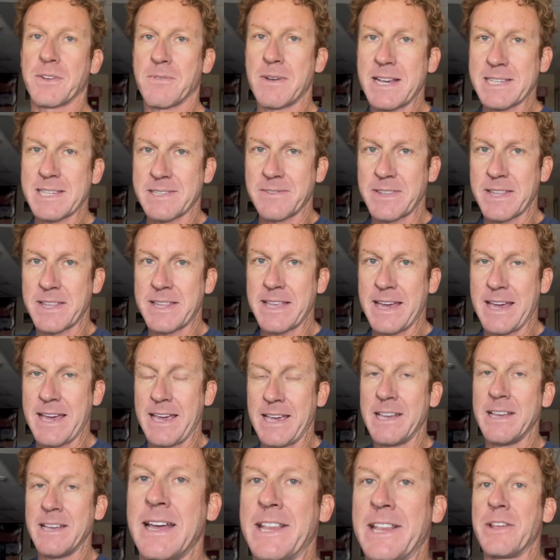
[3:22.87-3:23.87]
the rest of the
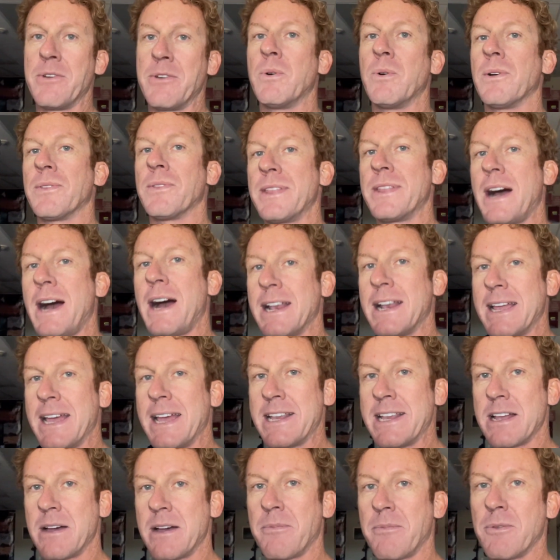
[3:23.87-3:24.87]
day, and you will not
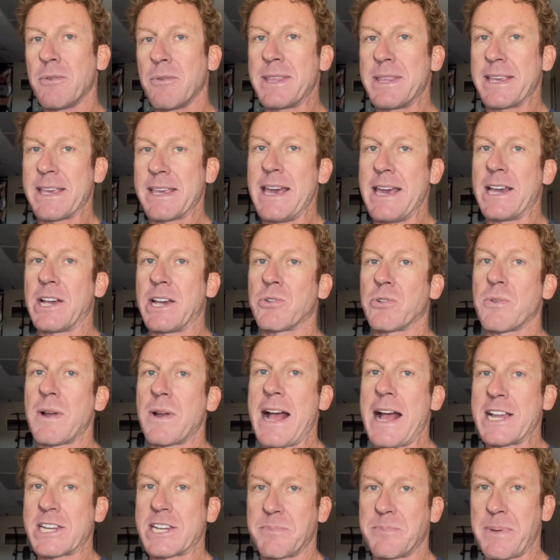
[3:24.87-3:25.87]
end up with a
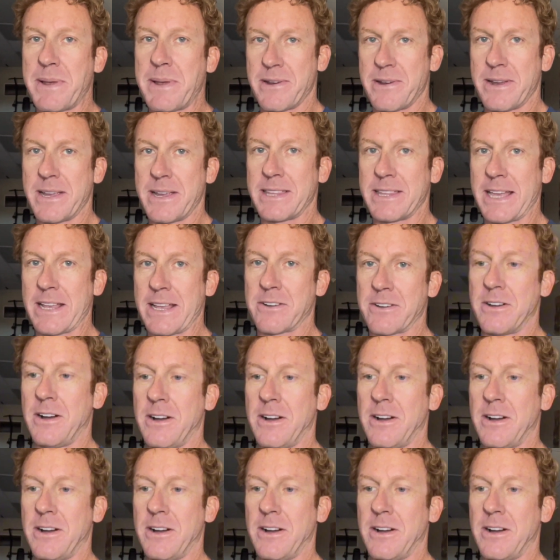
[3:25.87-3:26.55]
crash period later